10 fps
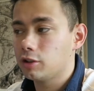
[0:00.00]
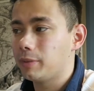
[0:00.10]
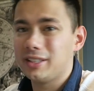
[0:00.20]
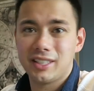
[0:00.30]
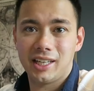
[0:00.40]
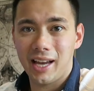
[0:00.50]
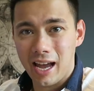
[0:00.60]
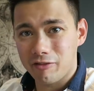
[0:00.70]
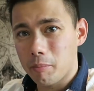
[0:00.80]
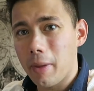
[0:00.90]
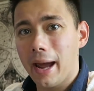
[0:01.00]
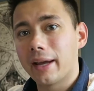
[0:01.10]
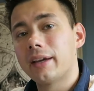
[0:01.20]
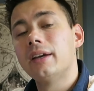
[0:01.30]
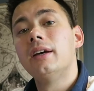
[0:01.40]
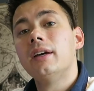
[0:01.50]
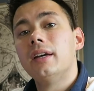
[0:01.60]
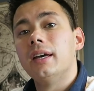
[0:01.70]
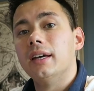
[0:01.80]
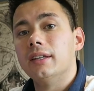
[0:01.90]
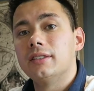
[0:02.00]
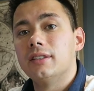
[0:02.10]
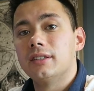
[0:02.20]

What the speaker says: So basically, I have a Mac is